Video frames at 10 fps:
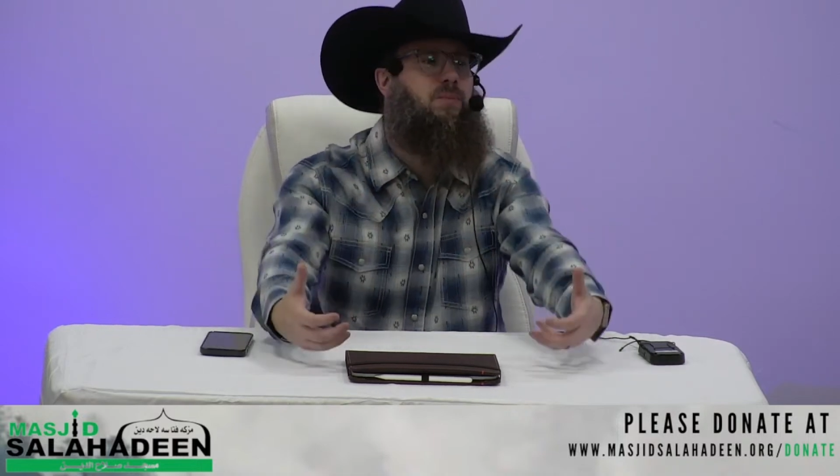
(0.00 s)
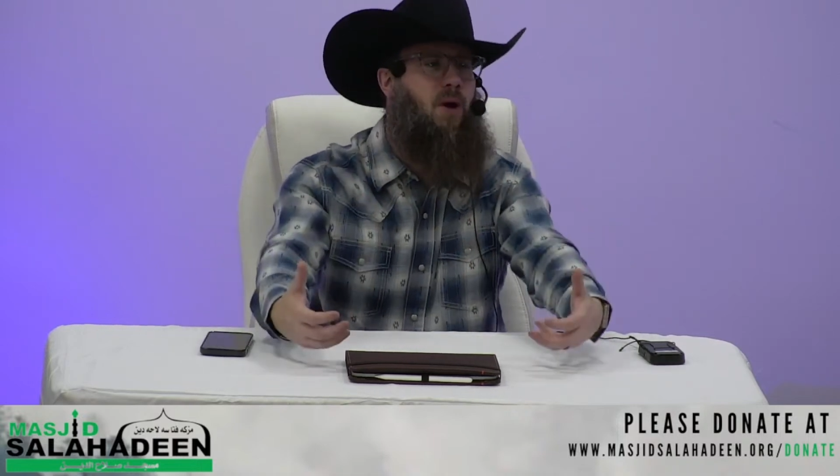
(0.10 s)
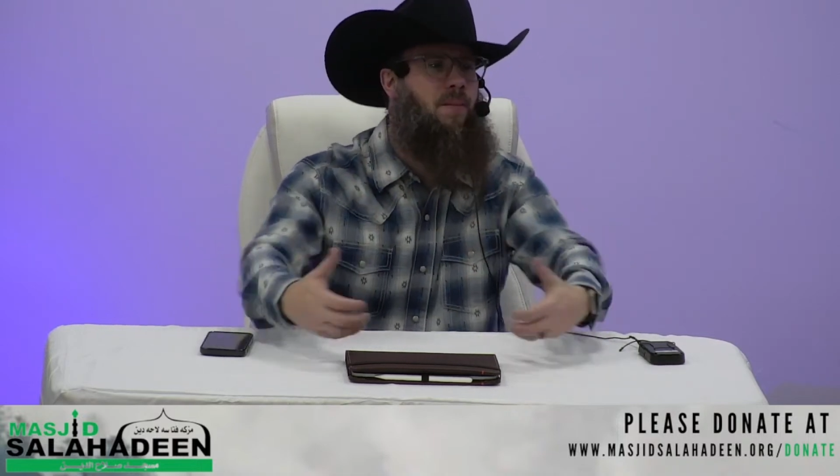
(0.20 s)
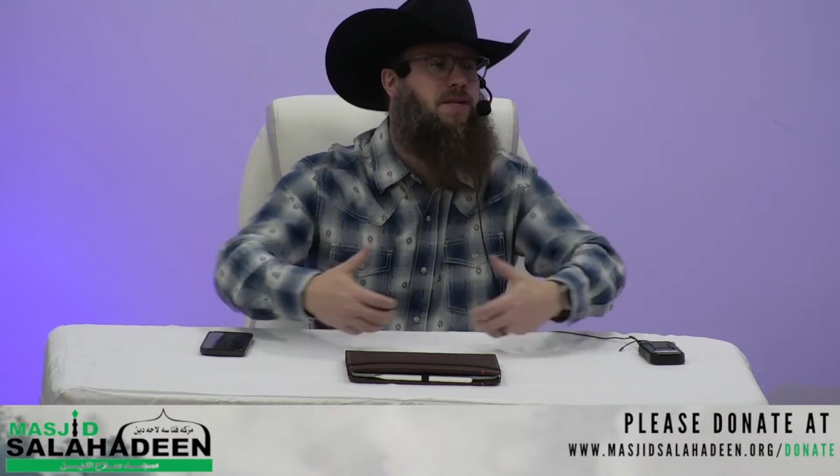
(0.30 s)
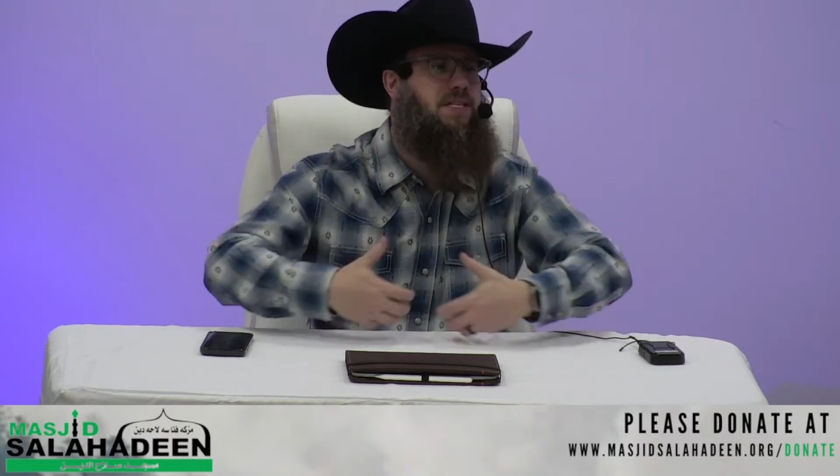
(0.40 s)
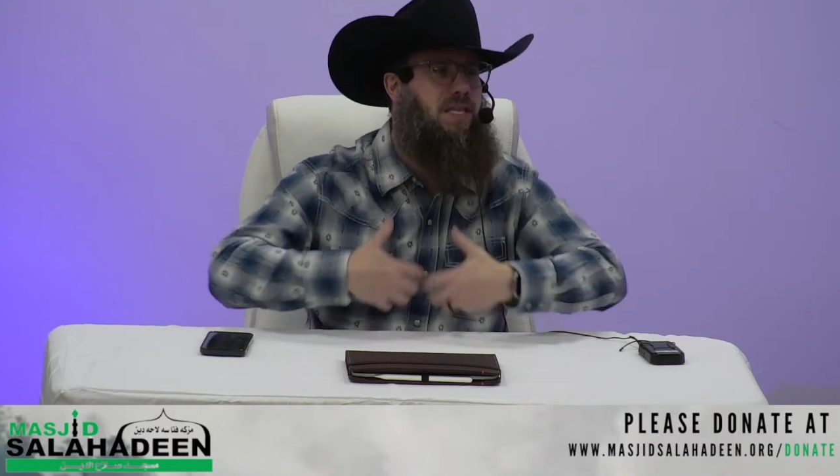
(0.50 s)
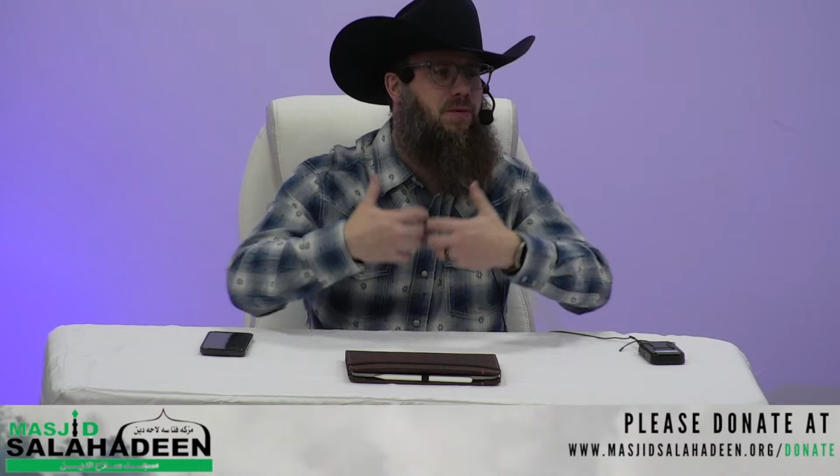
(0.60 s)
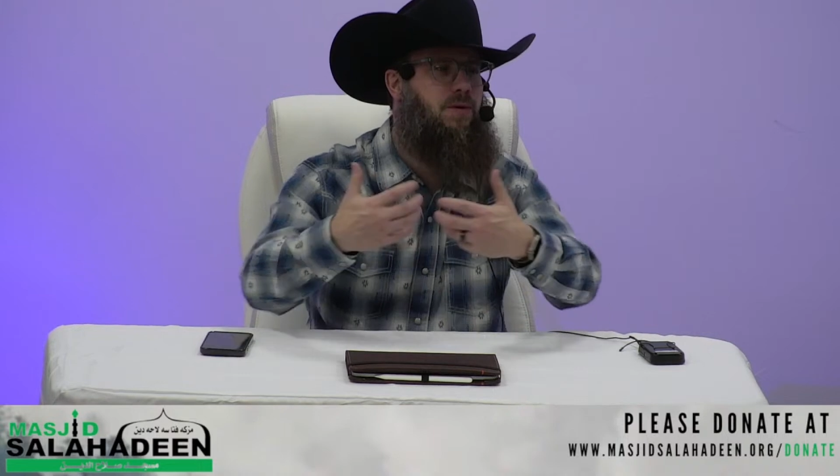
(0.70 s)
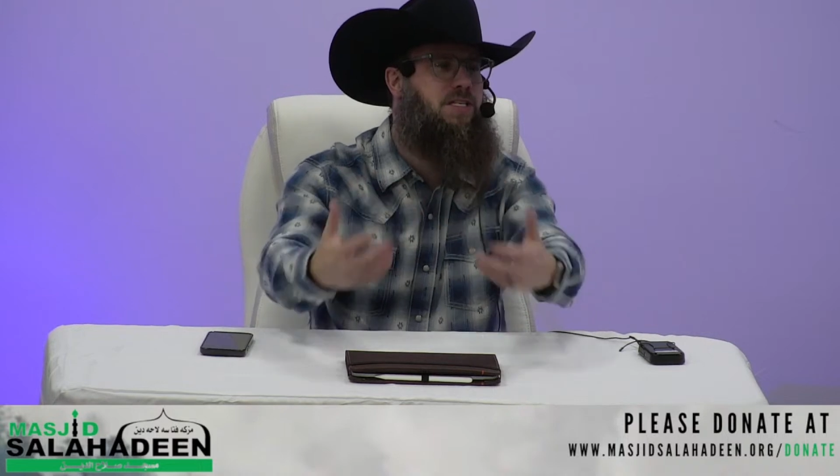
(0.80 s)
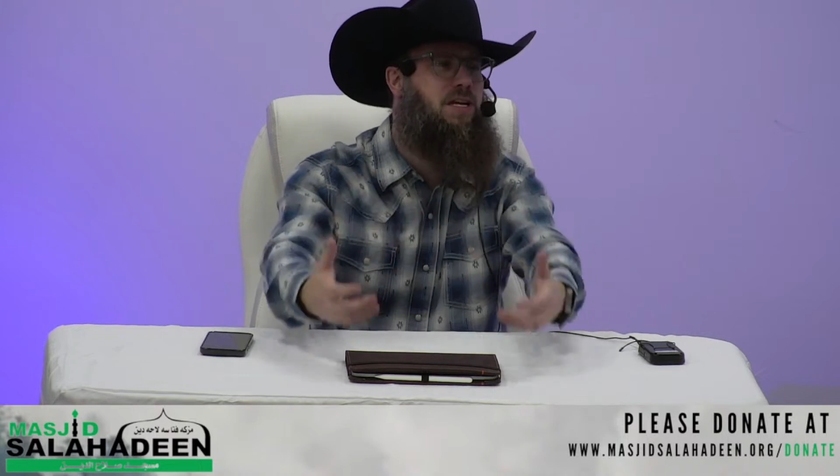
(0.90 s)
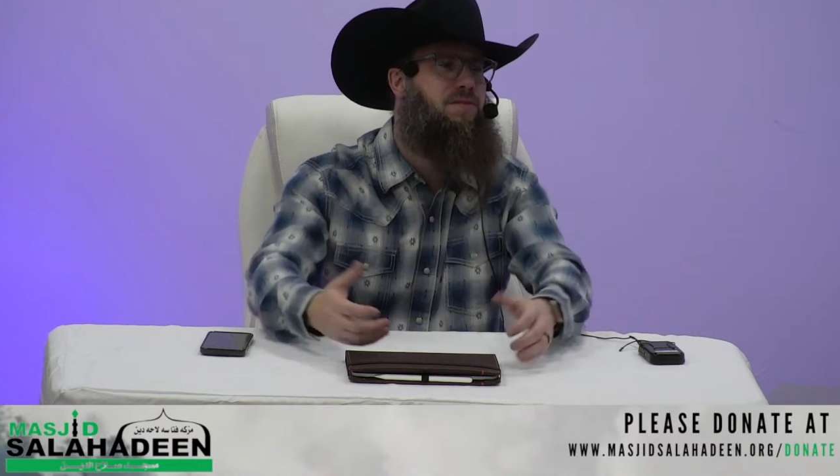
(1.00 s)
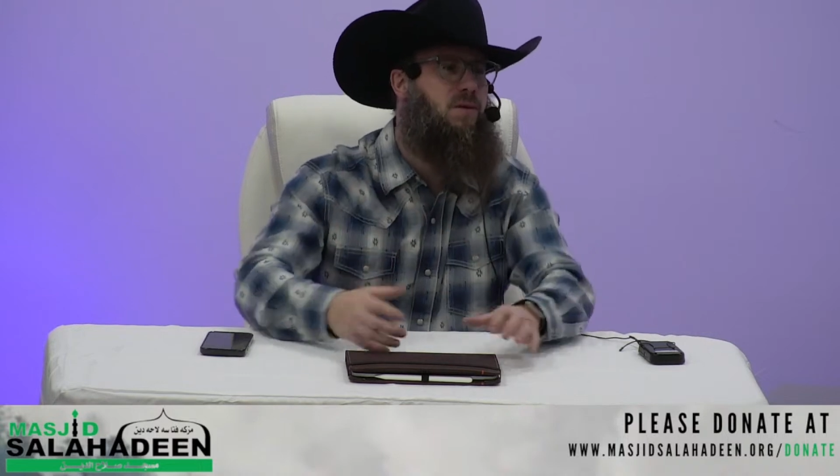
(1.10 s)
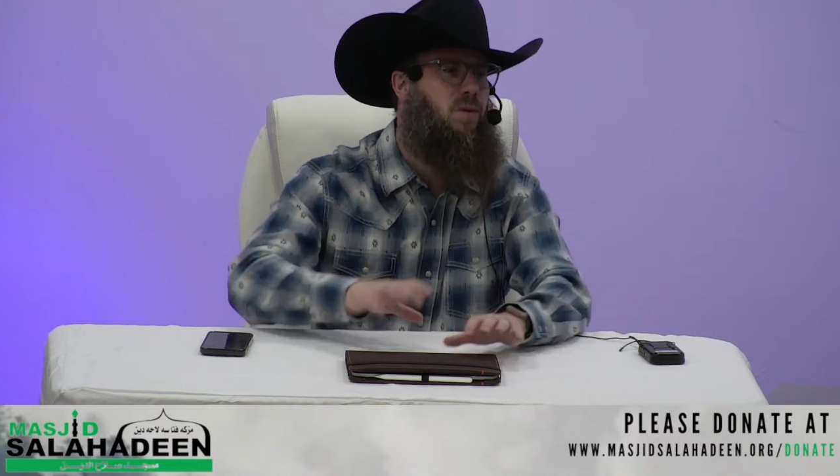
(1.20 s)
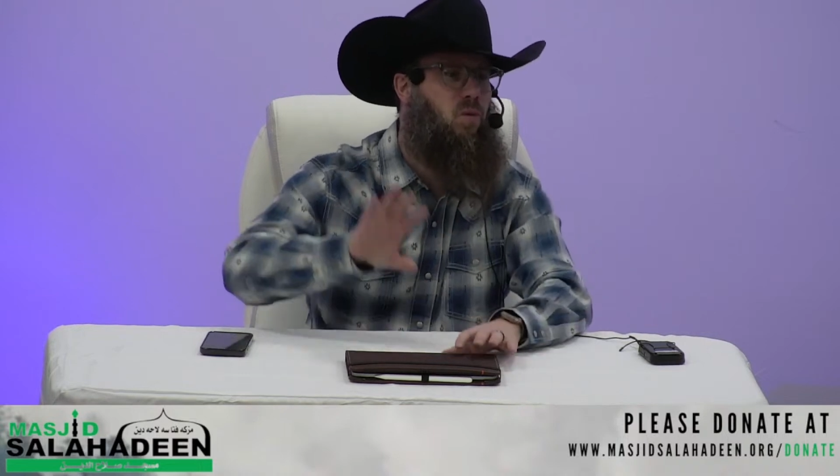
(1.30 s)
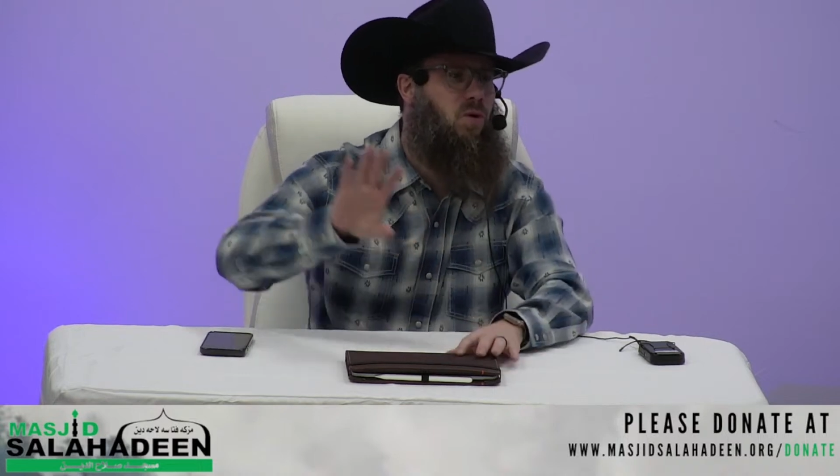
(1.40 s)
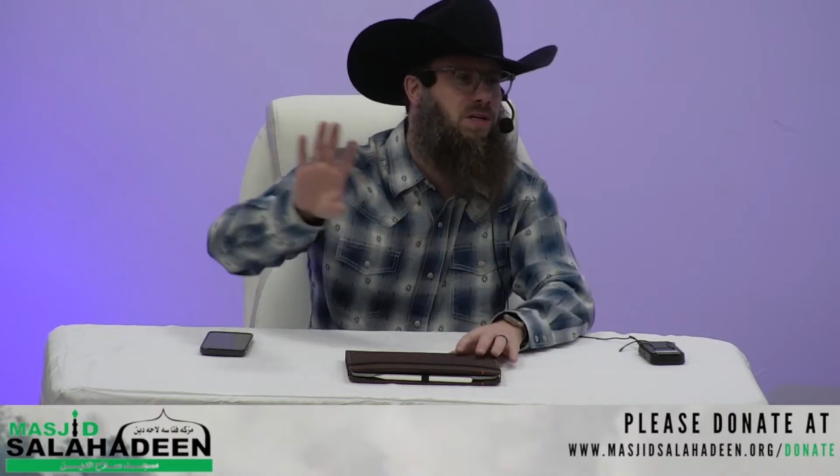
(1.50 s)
promise and they received the reward,